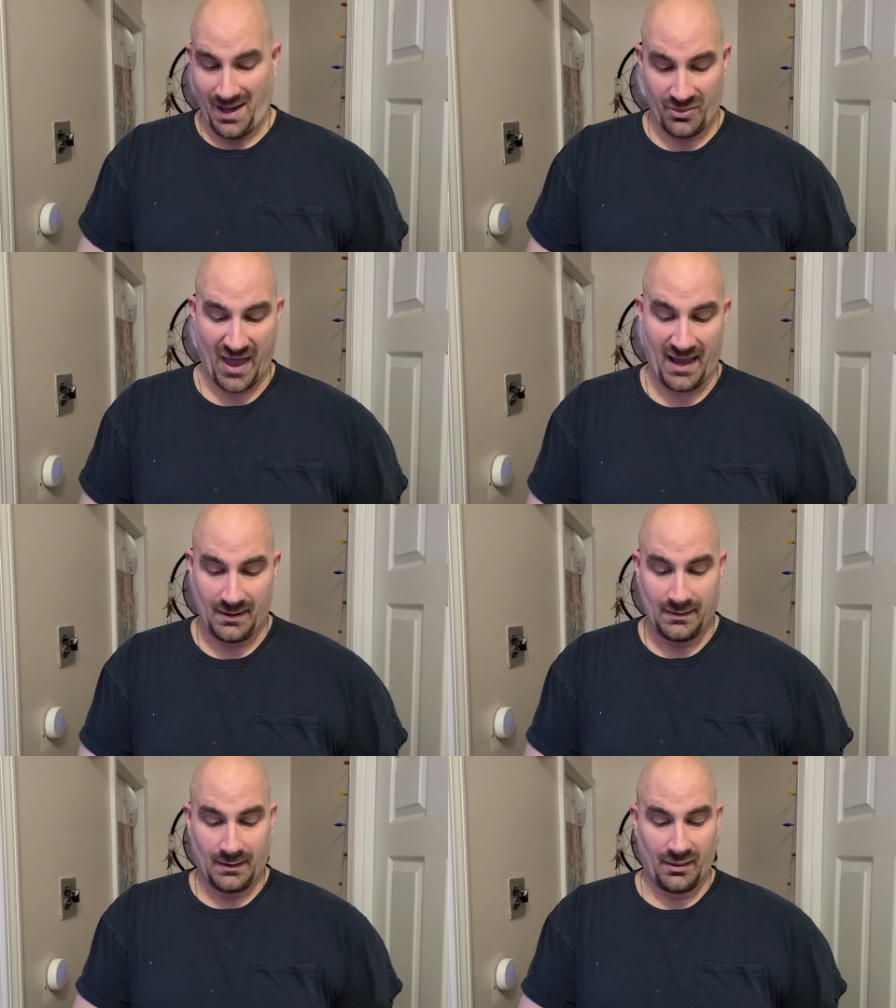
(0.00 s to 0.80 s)
that
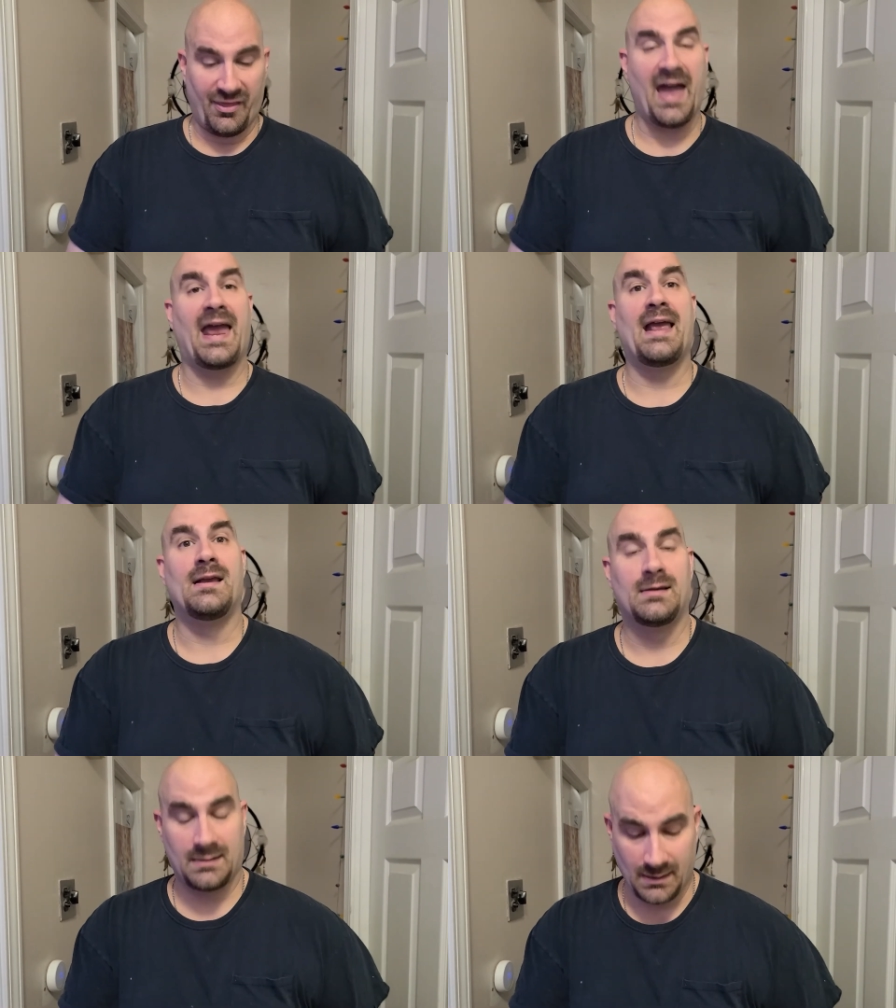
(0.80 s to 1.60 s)
they,
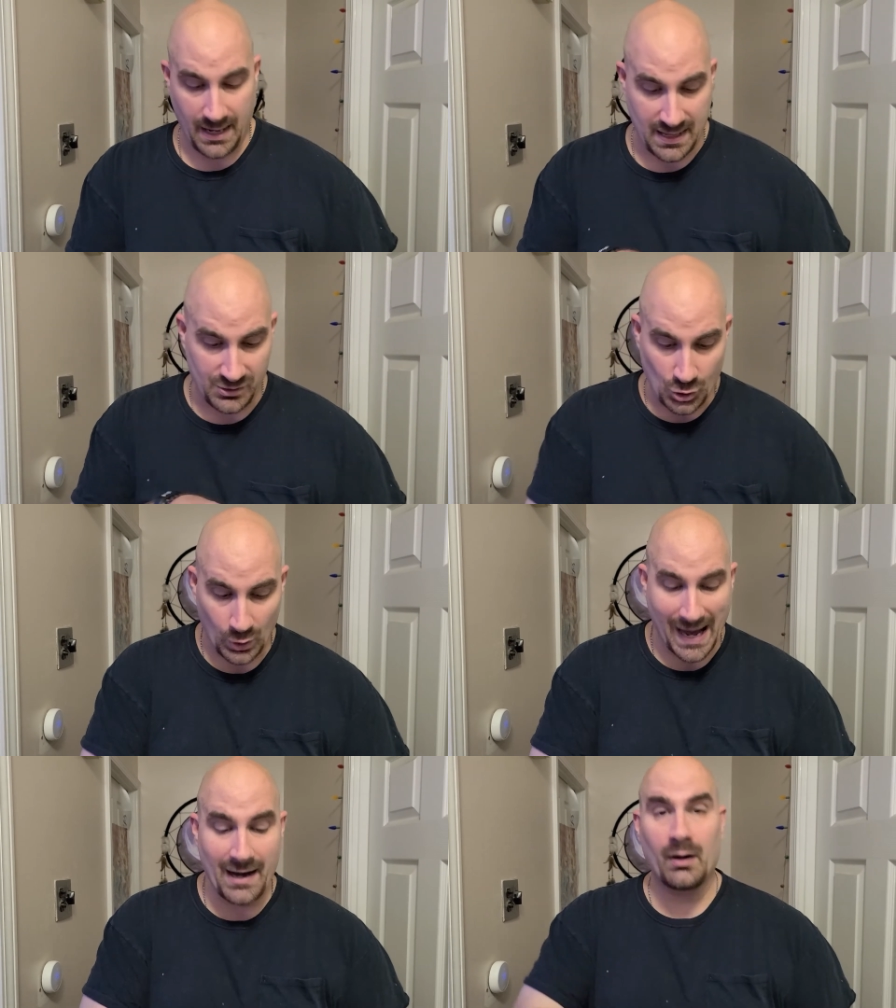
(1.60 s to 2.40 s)
in your
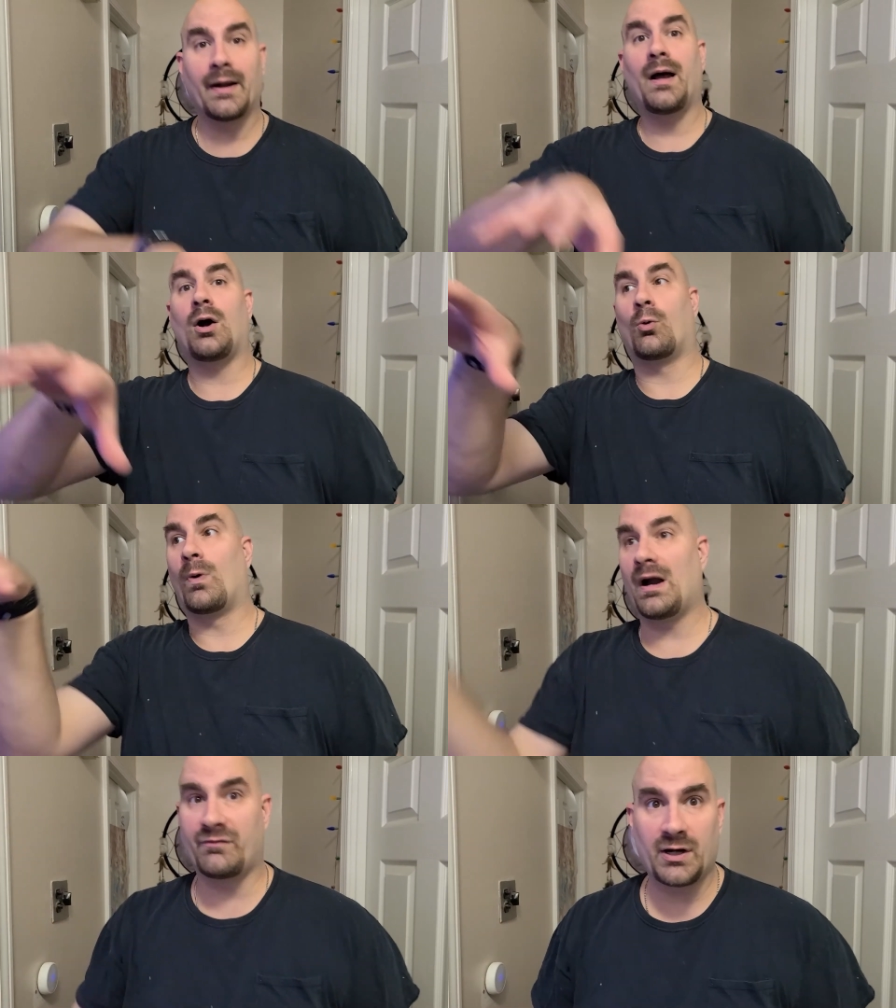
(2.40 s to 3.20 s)
area or
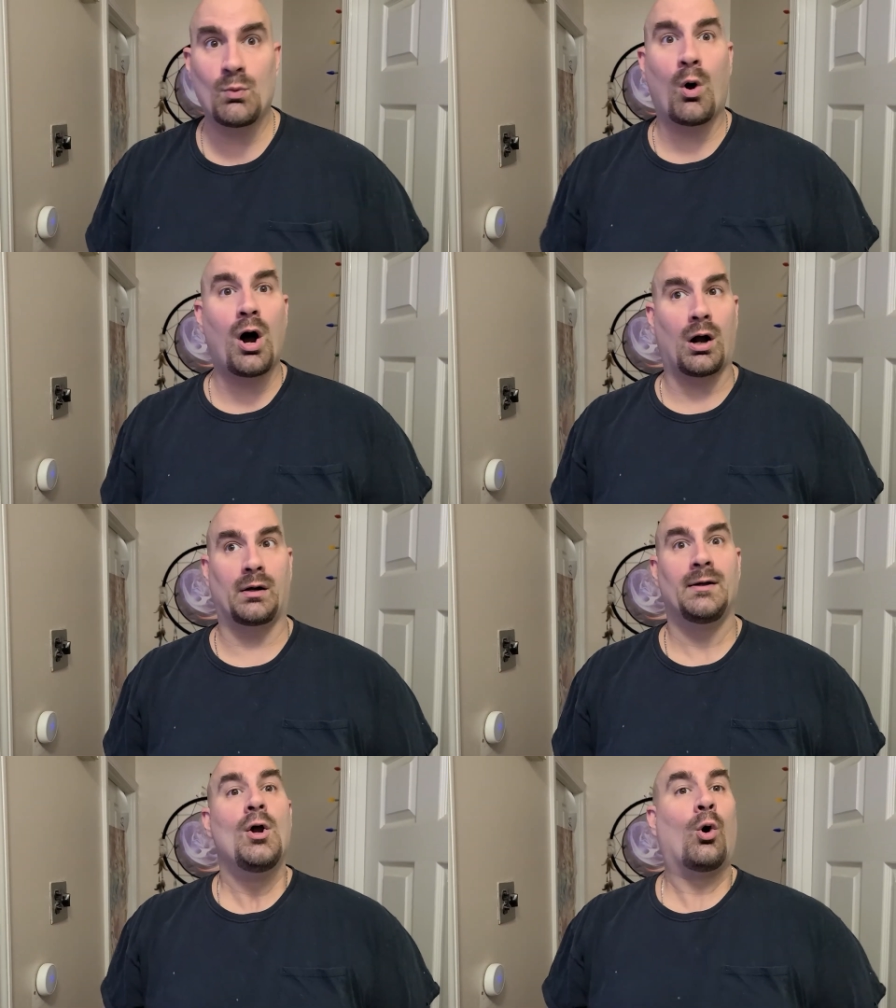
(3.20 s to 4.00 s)
wherever you are,
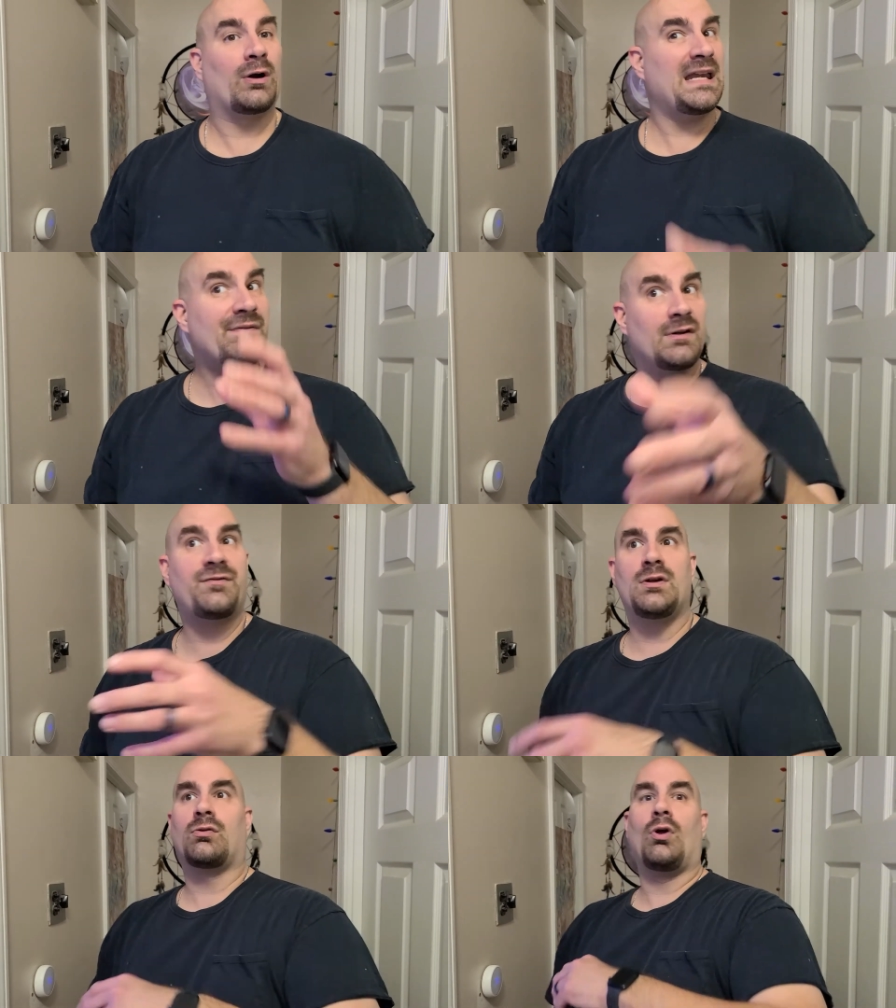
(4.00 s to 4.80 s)
or even if
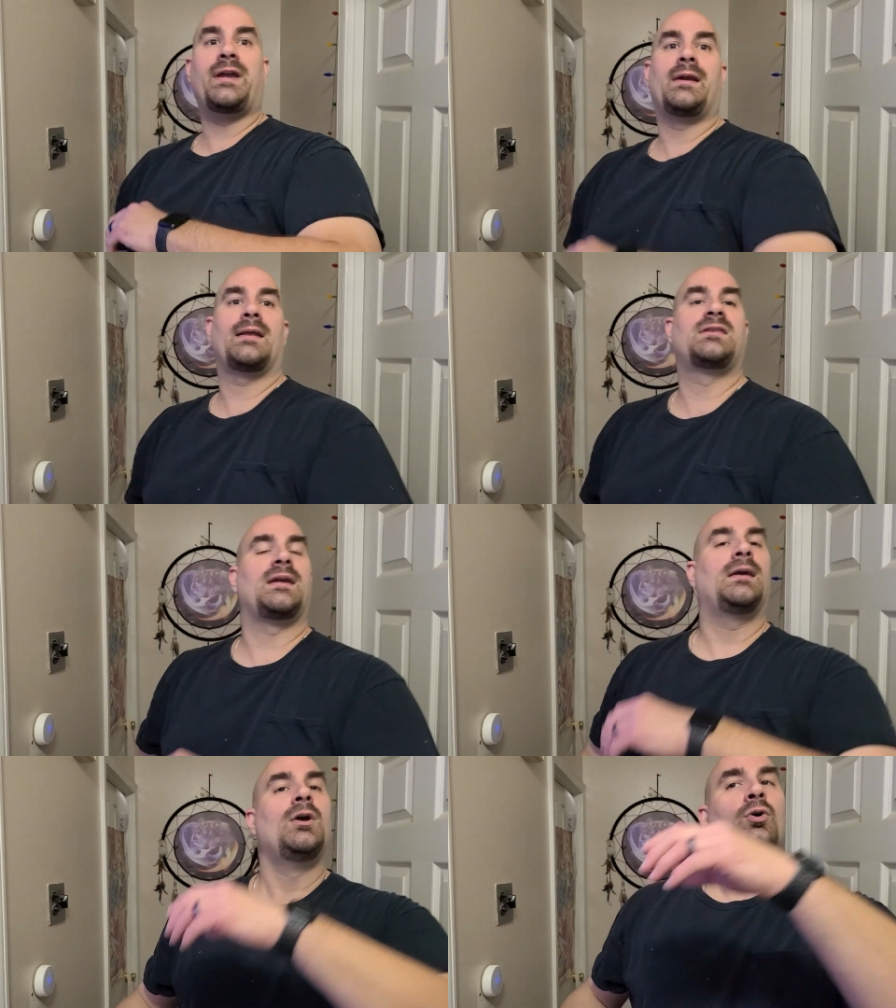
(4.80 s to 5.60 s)
you're looking at
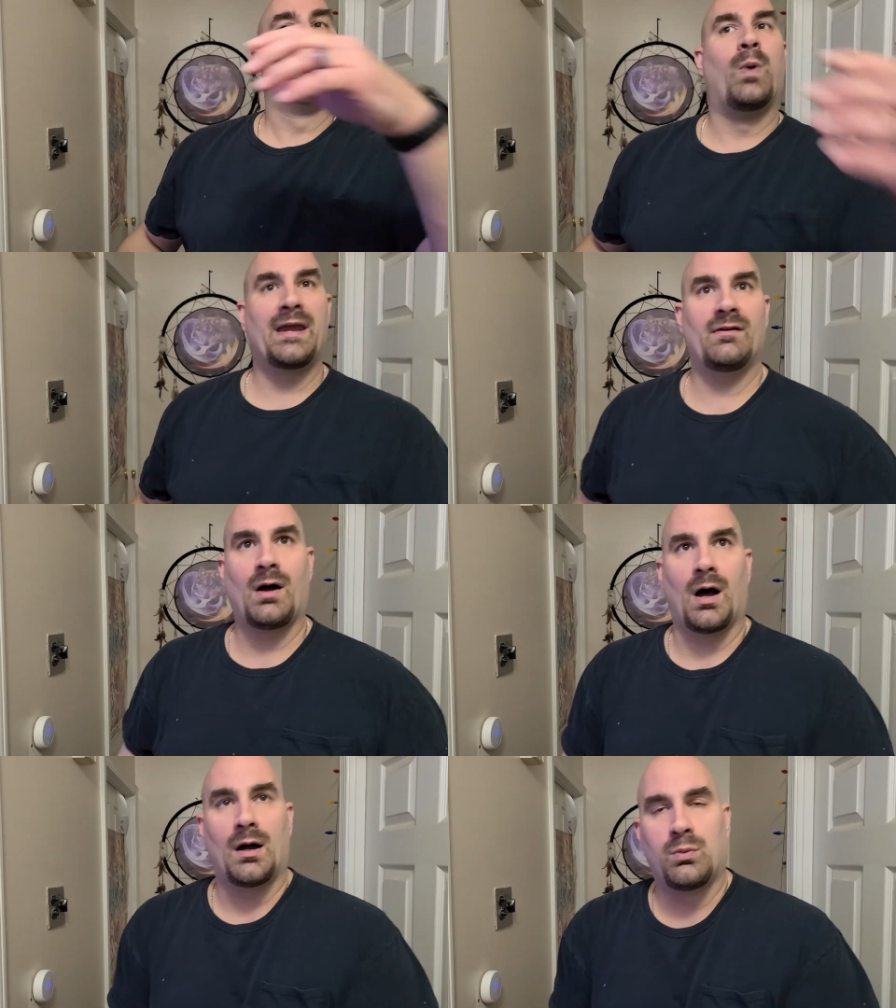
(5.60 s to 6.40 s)
the
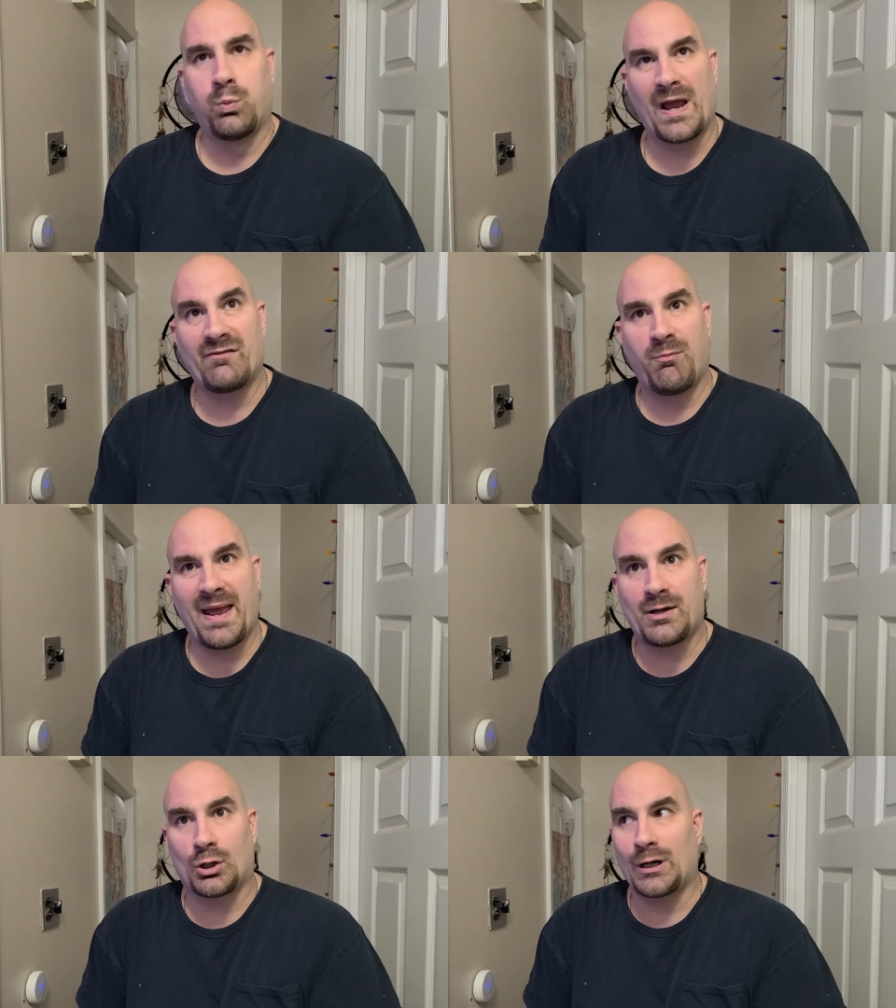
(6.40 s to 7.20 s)

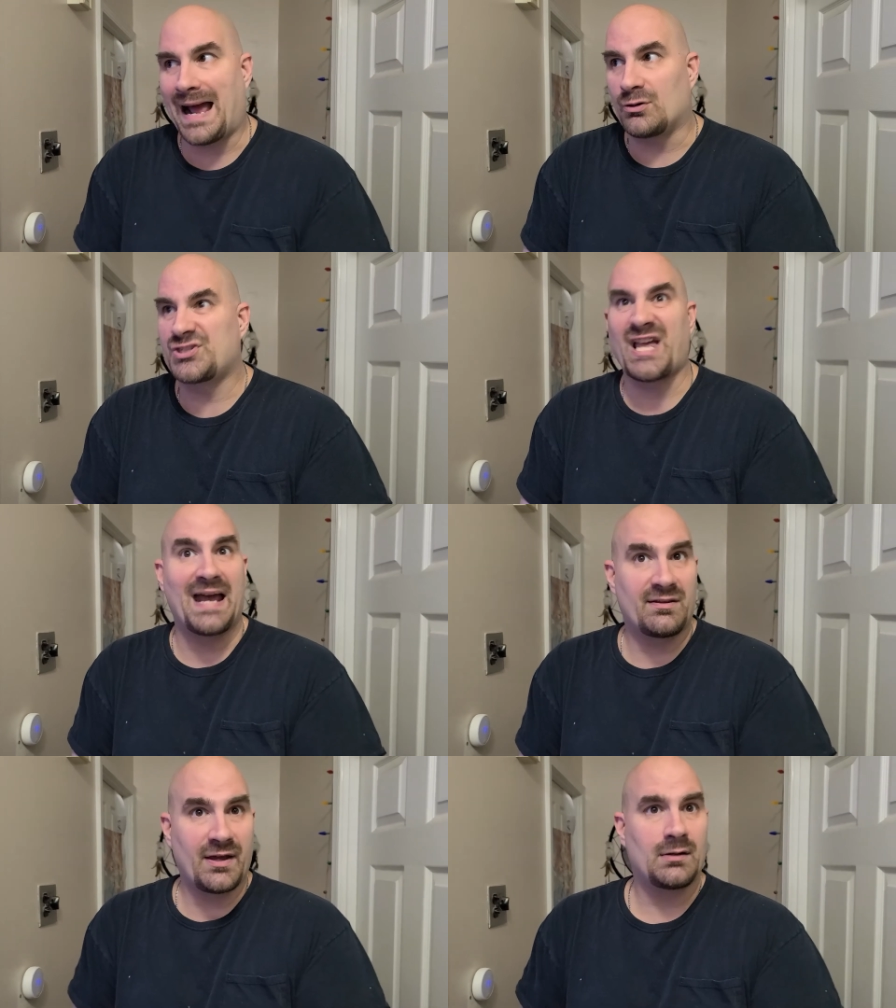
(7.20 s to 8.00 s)
WaveMaker outside
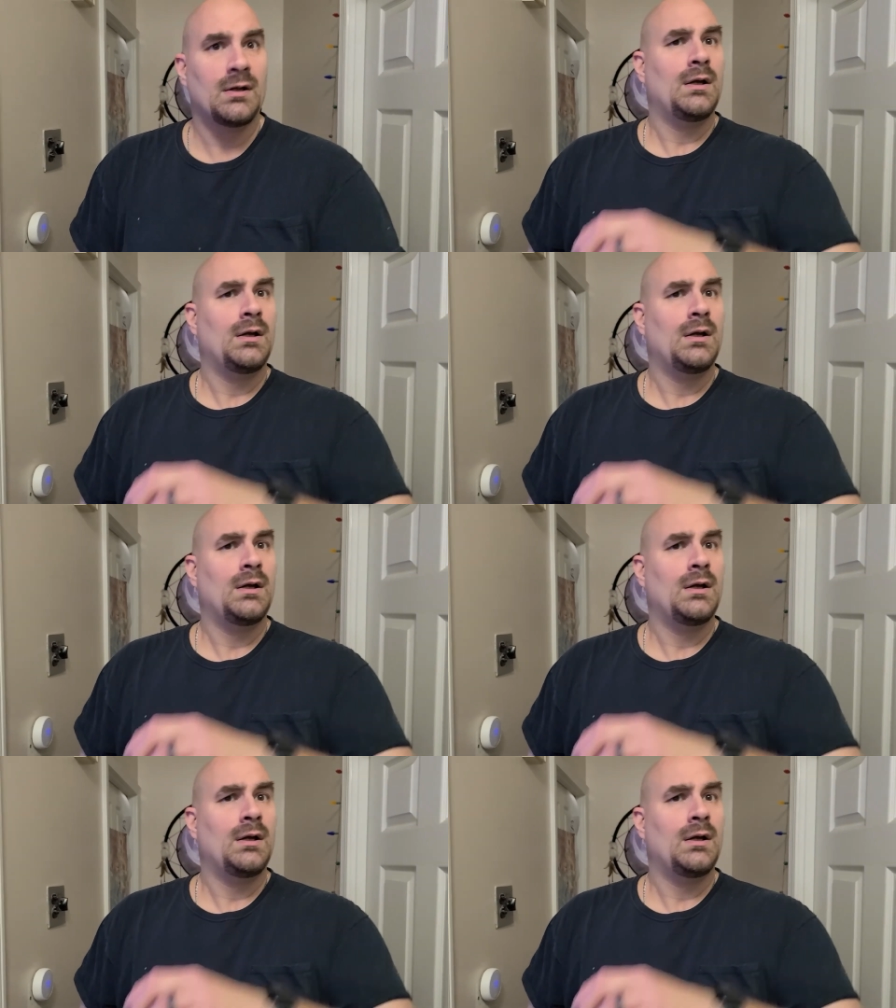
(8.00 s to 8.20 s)
of there,